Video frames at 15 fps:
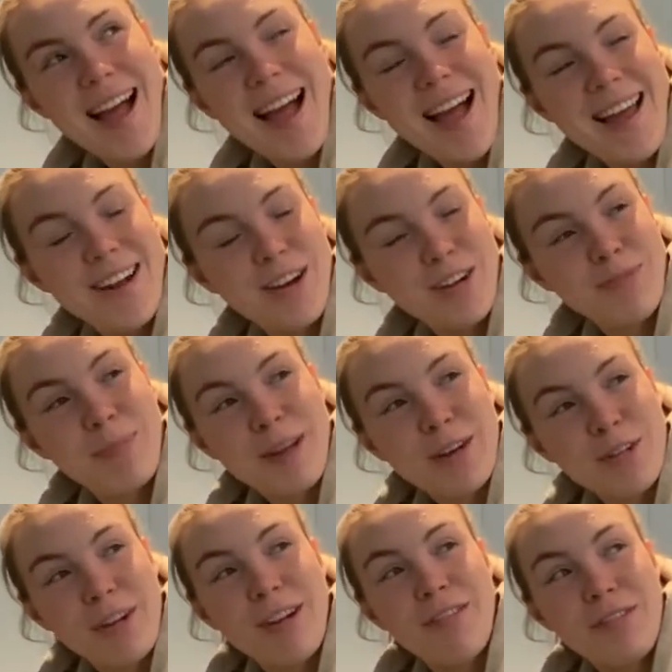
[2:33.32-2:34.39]
and I've been
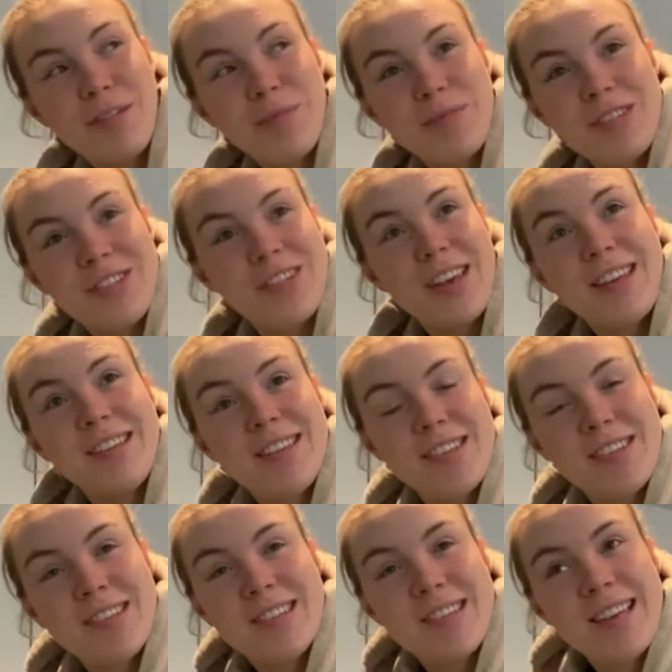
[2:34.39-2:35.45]
craving them
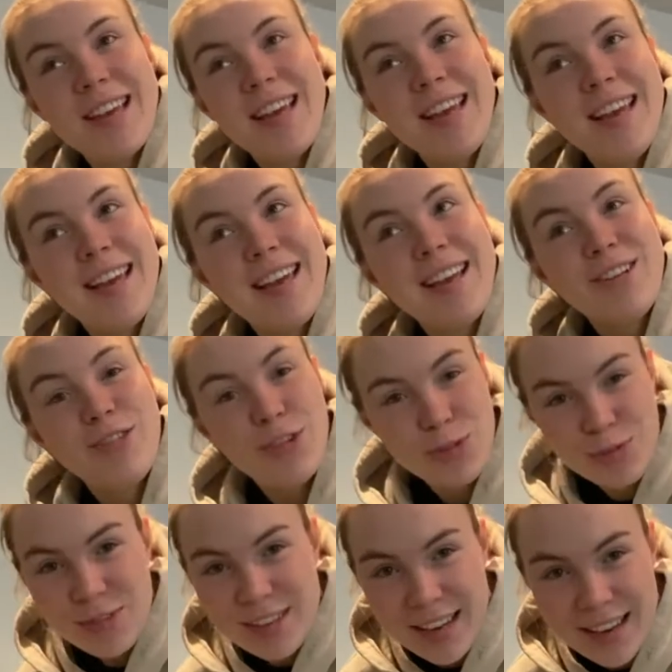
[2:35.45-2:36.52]
since
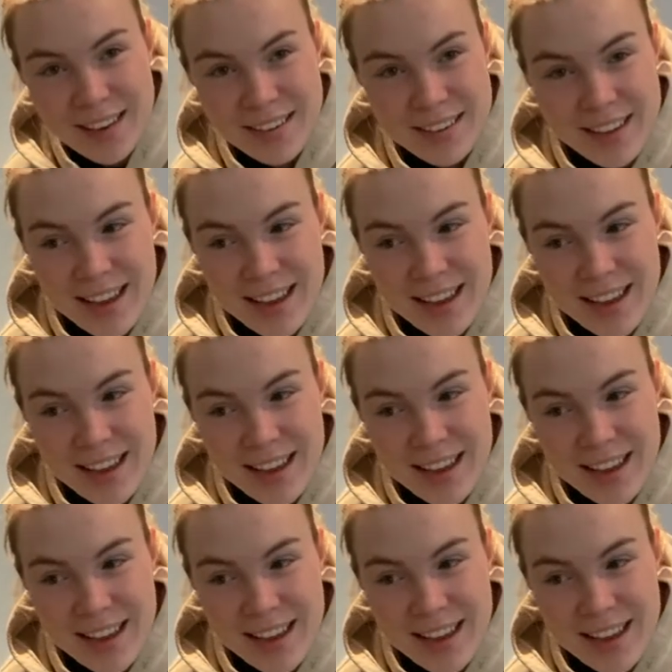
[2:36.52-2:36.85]
Tuesday,